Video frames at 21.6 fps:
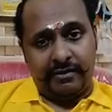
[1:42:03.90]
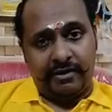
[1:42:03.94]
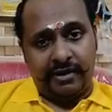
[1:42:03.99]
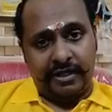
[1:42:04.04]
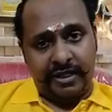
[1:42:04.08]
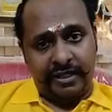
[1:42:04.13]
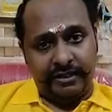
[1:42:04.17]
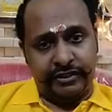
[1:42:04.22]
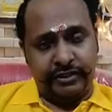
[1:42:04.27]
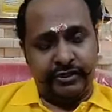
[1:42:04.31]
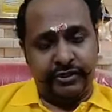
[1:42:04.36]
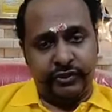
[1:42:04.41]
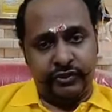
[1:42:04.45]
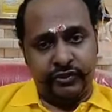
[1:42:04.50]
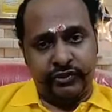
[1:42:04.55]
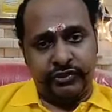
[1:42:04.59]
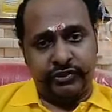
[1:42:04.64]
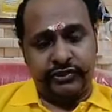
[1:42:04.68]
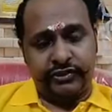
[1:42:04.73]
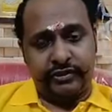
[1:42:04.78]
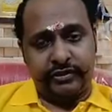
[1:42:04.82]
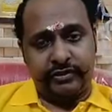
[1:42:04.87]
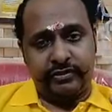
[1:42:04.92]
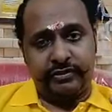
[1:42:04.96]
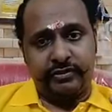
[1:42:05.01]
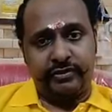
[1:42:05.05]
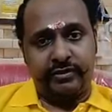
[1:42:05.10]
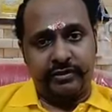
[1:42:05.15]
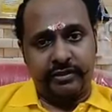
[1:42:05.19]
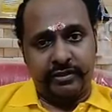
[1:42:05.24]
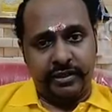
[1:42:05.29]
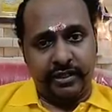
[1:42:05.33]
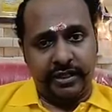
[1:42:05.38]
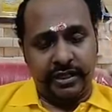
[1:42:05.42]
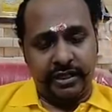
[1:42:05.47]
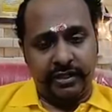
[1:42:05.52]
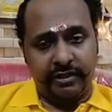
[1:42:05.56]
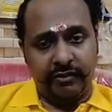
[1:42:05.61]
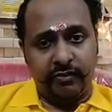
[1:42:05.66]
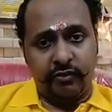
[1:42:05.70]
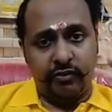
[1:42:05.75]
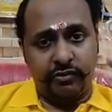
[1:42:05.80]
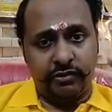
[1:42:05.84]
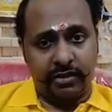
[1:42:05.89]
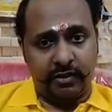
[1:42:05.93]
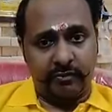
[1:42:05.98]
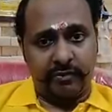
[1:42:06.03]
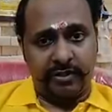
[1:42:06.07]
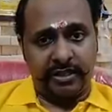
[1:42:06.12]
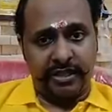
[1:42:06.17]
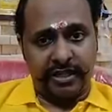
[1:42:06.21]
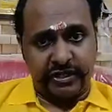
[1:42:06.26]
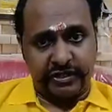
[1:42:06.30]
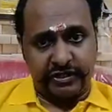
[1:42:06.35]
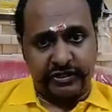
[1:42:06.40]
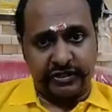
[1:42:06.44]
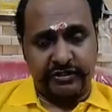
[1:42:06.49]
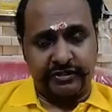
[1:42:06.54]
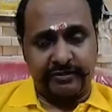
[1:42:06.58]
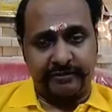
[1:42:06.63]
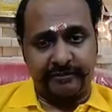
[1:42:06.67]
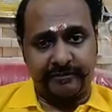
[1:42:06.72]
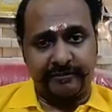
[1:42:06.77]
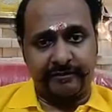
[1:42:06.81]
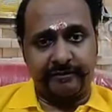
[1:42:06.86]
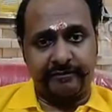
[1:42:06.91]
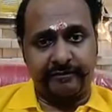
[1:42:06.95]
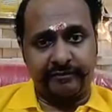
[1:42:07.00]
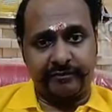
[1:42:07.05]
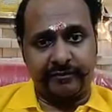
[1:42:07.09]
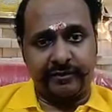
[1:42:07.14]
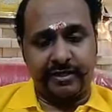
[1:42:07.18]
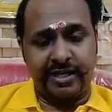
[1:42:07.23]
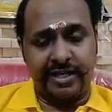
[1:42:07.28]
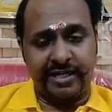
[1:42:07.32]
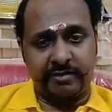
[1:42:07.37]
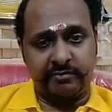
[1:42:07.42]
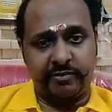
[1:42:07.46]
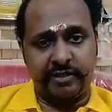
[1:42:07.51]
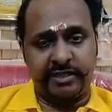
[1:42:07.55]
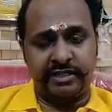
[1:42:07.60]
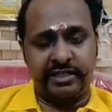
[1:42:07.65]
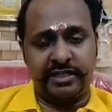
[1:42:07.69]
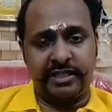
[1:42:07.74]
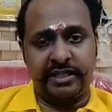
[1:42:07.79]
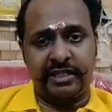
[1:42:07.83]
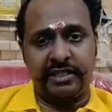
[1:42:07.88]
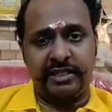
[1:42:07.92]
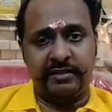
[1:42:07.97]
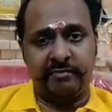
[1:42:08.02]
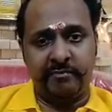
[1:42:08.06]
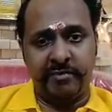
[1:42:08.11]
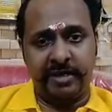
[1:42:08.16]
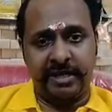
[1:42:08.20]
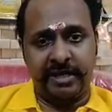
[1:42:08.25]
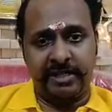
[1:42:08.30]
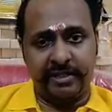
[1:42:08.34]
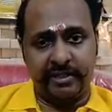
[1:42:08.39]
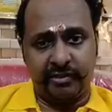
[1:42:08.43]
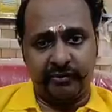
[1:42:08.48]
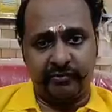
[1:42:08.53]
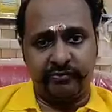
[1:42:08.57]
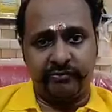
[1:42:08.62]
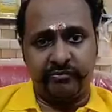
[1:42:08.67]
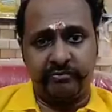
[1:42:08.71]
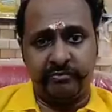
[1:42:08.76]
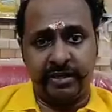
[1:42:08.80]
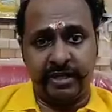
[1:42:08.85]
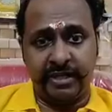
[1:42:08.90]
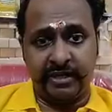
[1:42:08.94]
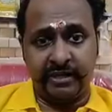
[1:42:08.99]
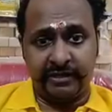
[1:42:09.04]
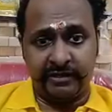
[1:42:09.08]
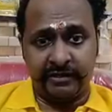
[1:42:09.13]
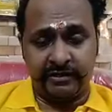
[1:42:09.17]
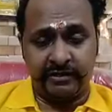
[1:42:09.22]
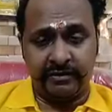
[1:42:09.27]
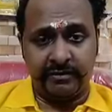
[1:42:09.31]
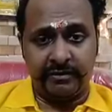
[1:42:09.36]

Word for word: Institutes in Uttar Pradesh, especially in the belt of Meerut,